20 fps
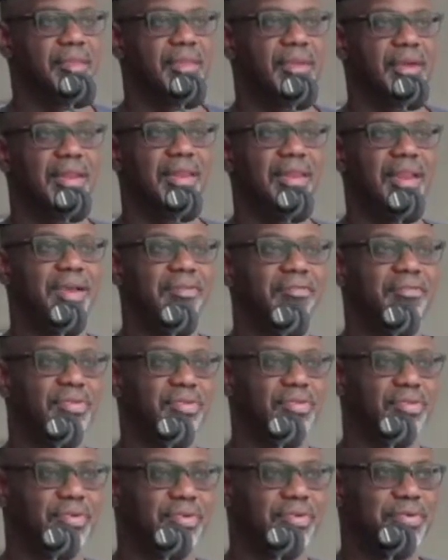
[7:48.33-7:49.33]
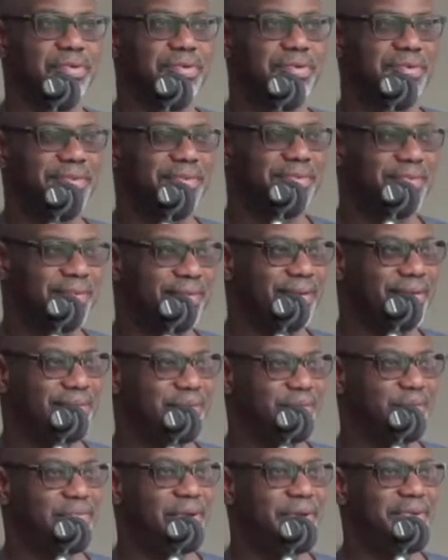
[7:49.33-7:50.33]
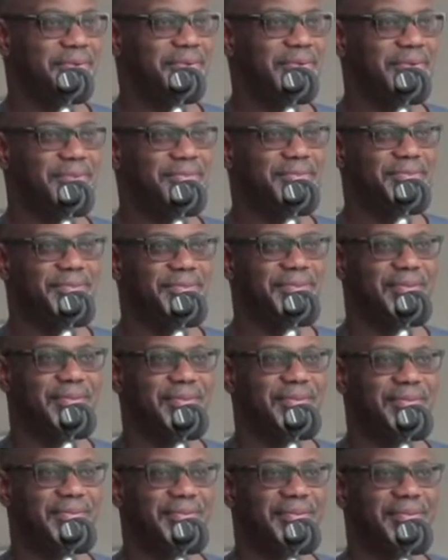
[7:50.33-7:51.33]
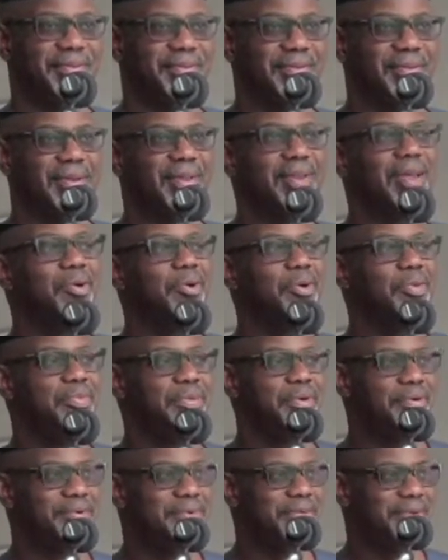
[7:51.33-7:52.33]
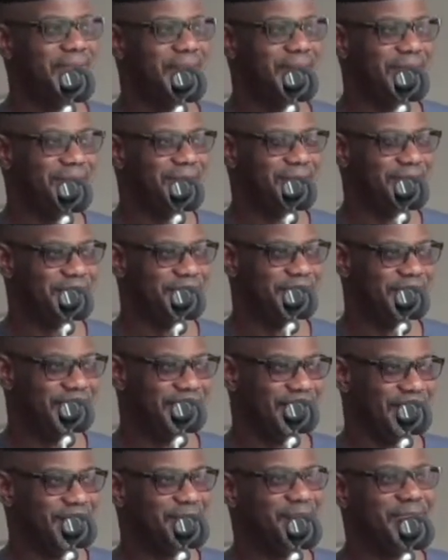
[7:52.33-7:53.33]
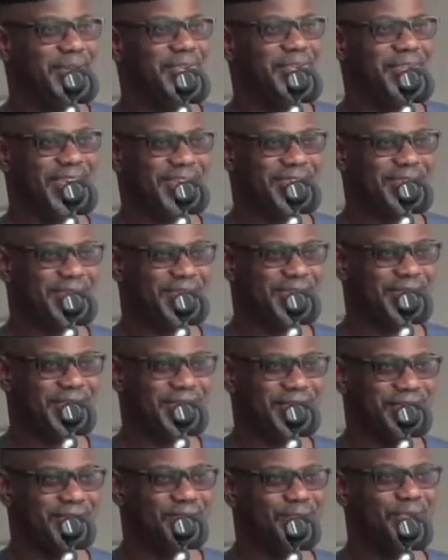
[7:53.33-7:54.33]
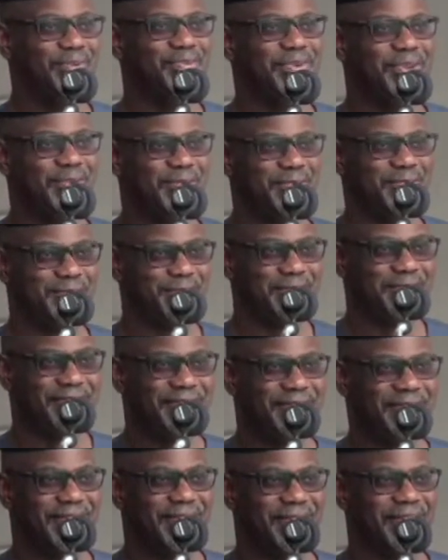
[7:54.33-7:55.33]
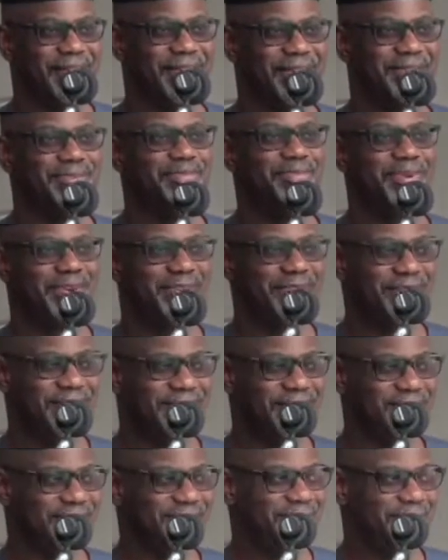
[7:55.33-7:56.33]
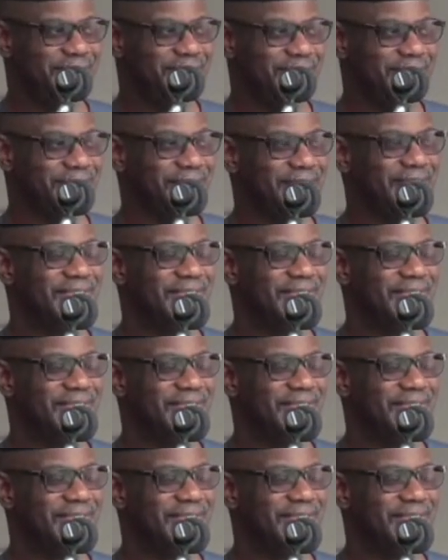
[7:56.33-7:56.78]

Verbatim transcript: And life was good as a pioneer student. And I hope your own life, pioneer students, will be good Amen. as pioneer students.